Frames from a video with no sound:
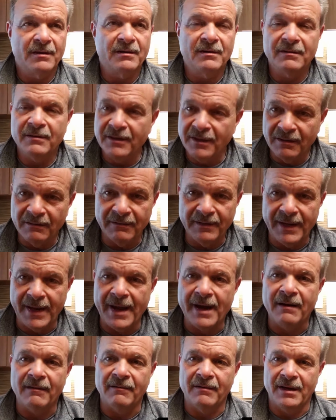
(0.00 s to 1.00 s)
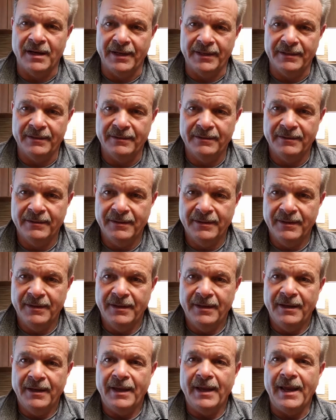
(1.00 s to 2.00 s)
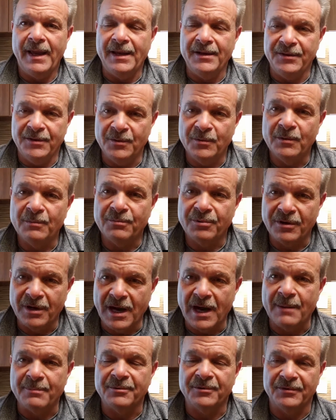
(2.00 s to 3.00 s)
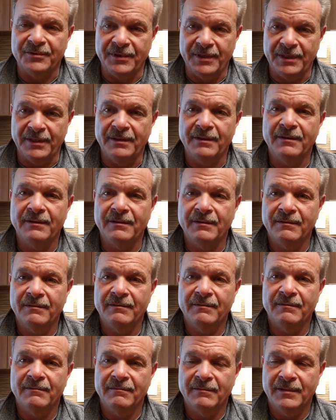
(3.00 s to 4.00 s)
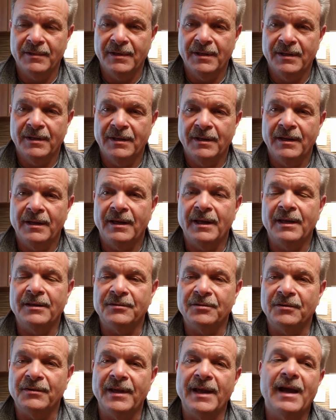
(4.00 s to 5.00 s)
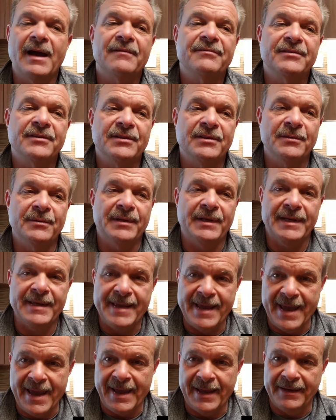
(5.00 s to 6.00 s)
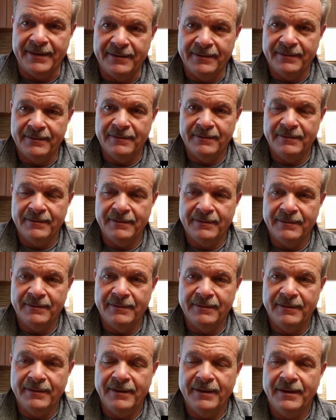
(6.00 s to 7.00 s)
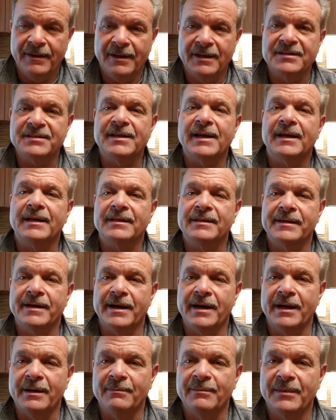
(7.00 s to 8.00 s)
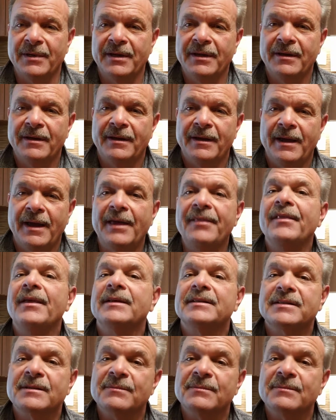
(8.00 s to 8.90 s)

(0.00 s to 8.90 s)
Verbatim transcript: clearly outlined, and do it properly until they have to do it again a second time, and then